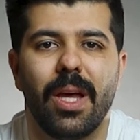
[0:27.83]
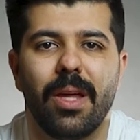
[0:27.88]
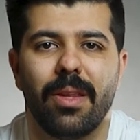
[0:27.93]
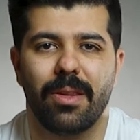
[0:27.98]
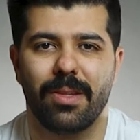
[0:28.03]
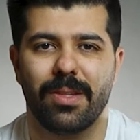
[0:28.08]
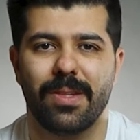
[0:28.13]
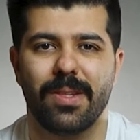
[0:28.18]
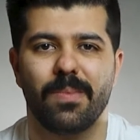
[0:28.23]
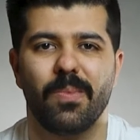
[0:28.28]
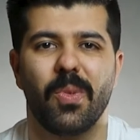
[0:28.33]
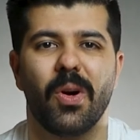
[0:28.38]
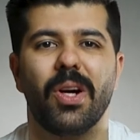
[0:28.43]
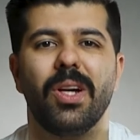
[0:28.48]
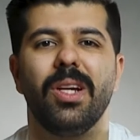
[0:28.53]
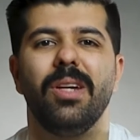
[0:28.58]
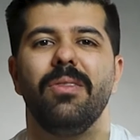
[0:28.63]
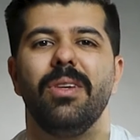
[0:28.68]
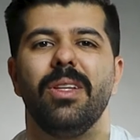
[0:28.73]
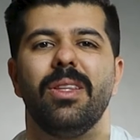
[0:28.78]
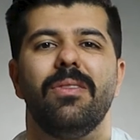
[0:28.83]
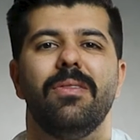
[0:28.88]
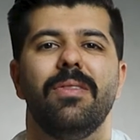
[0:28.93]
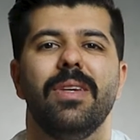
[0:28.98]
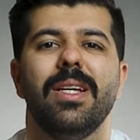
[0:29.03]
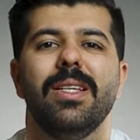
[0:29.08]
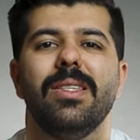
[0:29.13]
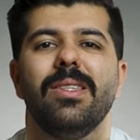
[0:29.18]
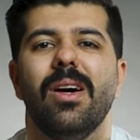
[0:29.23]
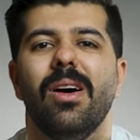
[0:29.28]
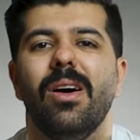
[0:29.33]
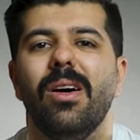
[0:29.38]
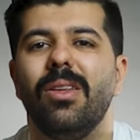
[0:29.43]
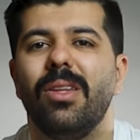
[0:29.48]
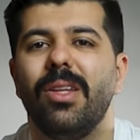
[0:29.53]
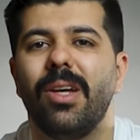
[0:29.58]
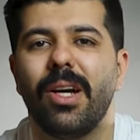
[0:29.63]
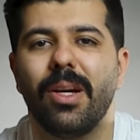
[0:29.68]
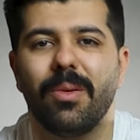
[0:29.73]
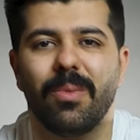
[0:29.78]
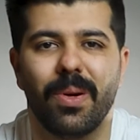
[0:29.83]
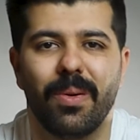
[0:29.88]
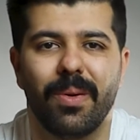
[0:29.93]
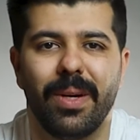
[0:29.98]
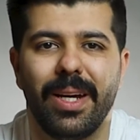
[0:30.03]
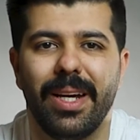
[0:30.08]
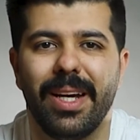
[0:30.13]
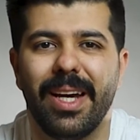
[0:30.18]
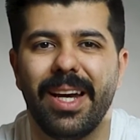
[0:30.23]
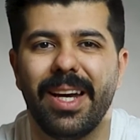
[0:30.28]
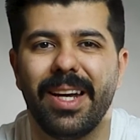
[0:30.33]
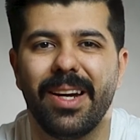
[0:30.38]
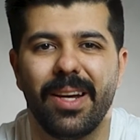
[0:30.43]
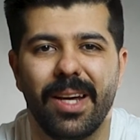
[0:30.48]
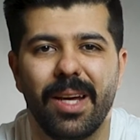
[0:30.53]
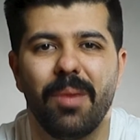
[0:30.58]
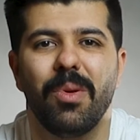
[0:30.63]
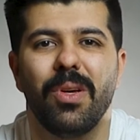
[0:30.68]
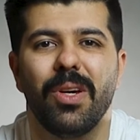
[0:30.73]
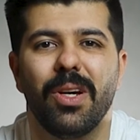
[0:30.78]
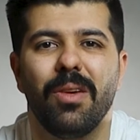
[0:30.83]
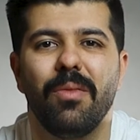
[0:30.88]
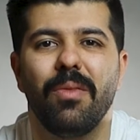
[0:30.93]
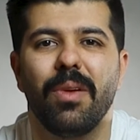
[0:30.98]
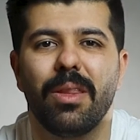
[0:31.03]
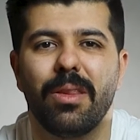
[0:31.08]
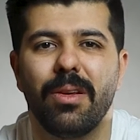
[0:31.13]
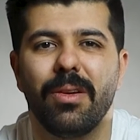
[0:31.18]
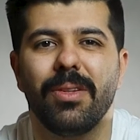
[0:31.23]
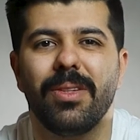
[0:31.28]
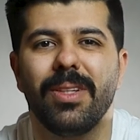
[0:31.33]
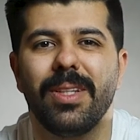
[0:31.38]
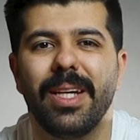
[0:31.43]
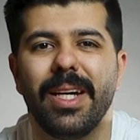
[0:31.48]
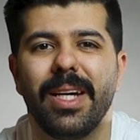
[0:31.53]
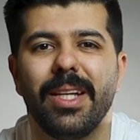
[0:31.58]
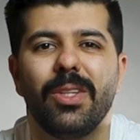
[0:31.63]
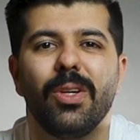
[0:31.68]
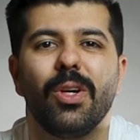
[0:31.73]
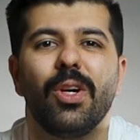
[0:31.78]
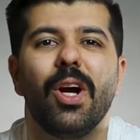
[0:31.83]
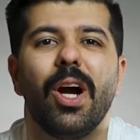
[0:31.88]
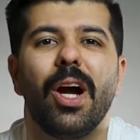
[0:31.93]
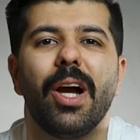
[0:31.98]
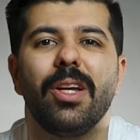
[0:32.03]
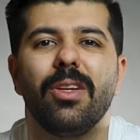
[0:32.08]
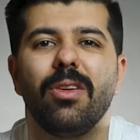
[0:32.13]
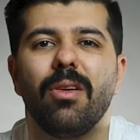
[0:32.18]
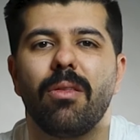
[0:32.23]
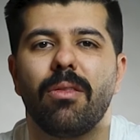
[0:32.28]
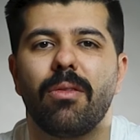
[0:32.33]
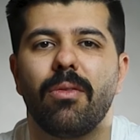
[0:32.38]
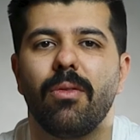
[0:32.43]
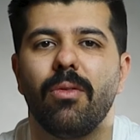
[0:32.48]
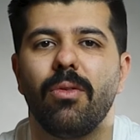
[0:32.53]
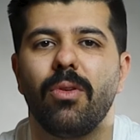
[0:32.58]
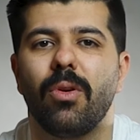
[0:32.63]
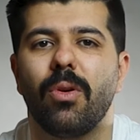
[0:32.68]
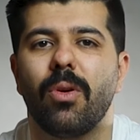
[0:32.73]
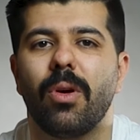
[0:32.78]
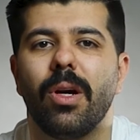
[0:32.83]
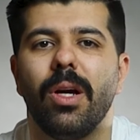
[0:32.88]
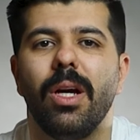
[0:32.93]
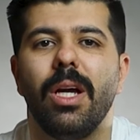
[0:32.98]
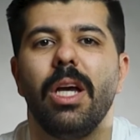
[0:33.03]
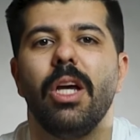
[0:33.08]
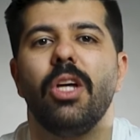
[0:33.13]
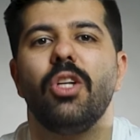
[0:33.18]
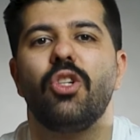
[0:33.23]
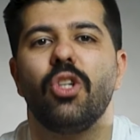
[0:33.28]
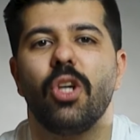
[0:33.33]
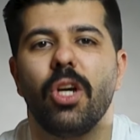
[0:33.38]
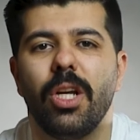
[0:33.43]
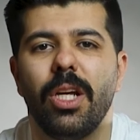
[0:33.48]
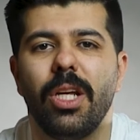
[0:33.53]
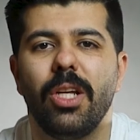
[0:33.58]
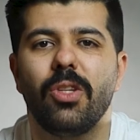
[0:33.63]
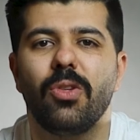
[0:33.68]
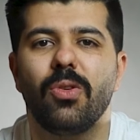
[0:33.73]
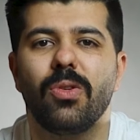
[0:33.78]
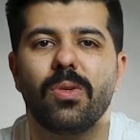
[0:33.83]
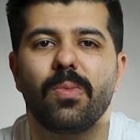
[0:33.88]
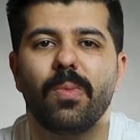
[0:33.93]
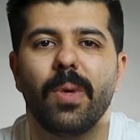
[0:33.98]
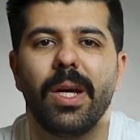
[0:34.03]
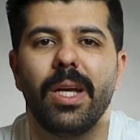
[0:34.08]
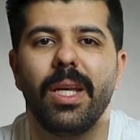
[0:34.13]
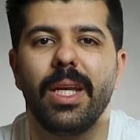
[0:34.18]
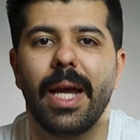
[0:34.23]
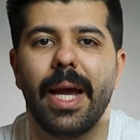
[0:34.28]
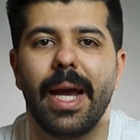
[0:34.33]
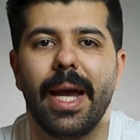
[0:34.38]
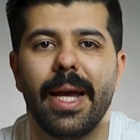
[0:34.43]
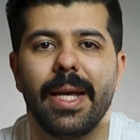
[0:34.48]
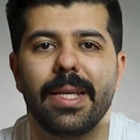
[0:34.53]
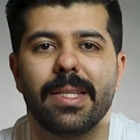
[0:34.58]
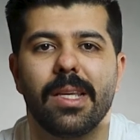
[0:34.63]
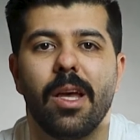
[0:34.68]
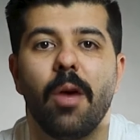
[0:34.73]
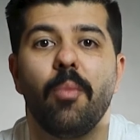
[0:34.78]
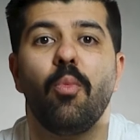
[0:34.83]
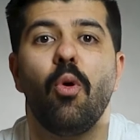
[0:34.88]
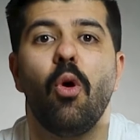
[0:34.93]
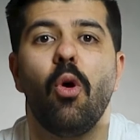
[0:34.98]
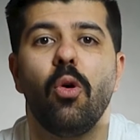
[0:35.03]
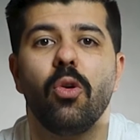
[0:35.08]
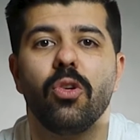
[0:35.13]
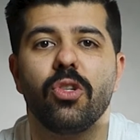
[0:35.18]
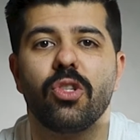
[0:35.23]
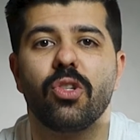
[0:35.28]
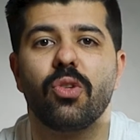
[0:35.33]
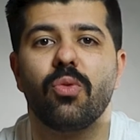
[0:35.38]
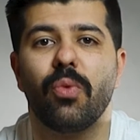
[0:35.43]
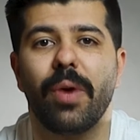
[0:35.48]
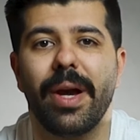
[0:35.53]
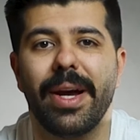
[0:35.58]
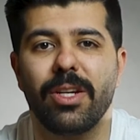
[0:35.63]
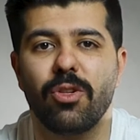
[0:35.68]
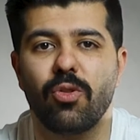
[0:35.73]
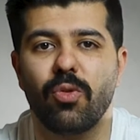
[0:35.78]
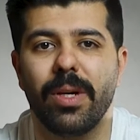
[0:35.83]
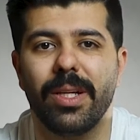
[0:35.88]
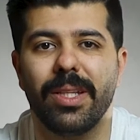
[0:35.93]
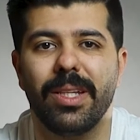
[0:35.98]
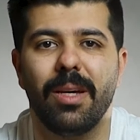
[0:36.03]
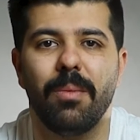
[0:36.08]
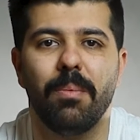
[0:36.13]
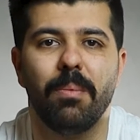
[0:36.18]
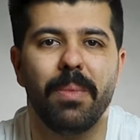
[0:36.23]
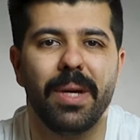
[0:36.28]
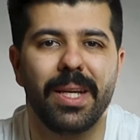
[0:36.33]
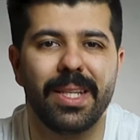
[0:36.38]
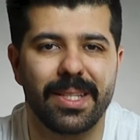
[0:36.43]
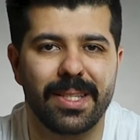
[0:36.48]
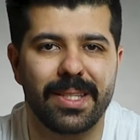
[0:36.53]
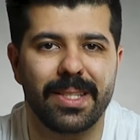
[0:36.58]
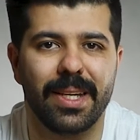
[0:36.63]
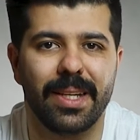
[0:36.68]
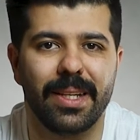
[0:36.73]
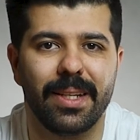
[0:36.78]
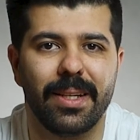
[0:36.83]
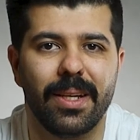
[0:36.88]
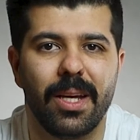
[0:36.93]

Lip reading: This is Barney with Visa Library, and I am here with you today to guide you through your journey to Spain as a postgraduate in medicine.